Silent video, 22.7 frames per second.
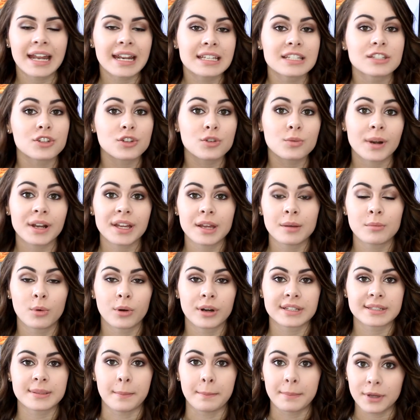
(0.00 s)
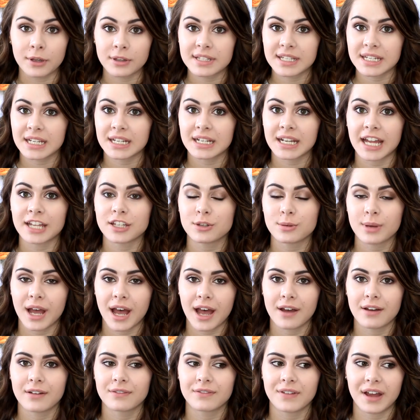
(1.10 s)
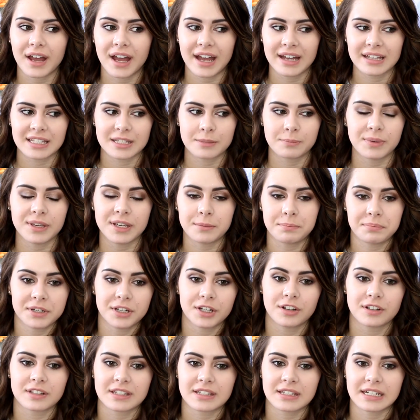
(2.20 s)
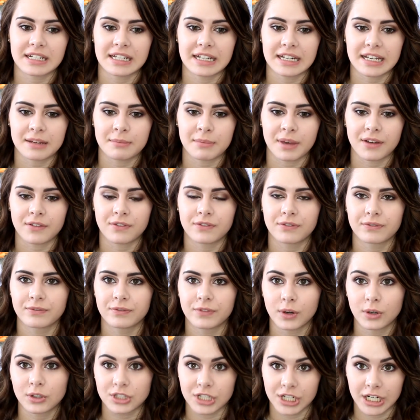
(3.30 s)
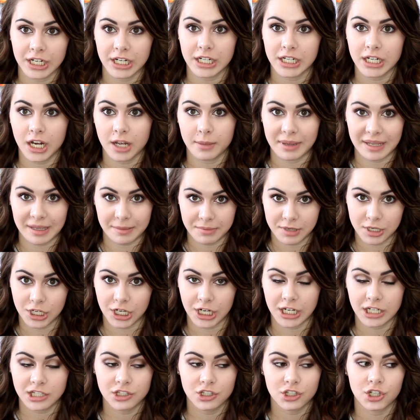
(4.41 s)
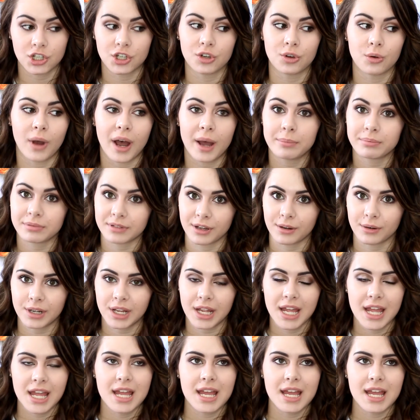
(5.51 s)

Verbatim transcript: And I do want to get more into building. I do have a speed build sitting in my folder on my computer to upload.